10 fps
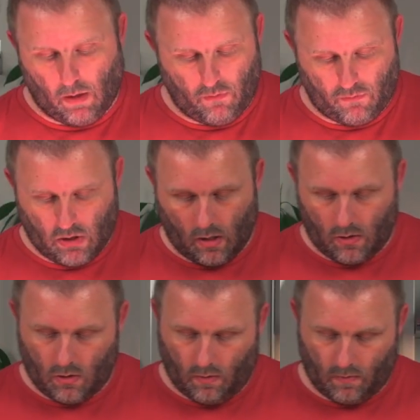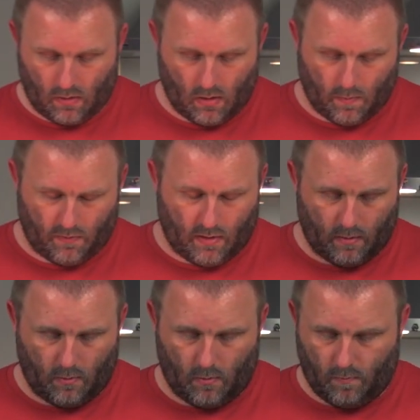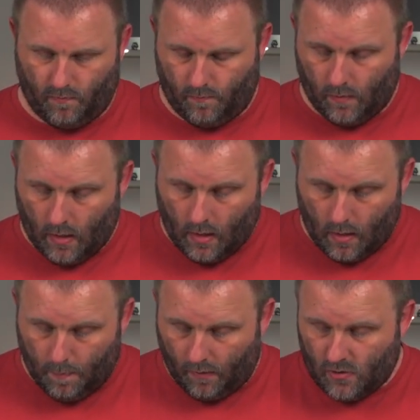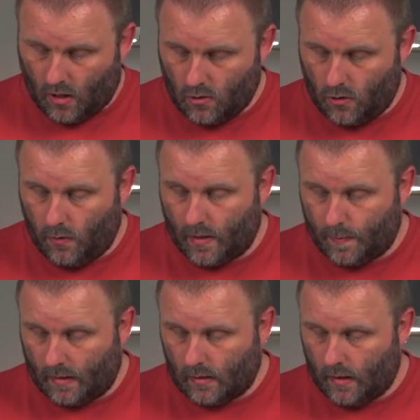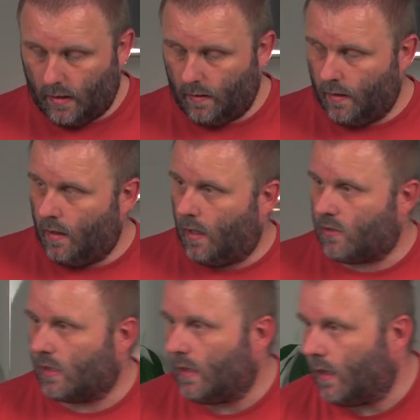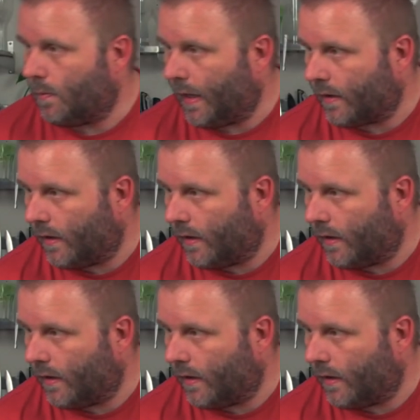both charge. Oh, I'm going to turn them off now. They both charge on USB-C. As you can see at the back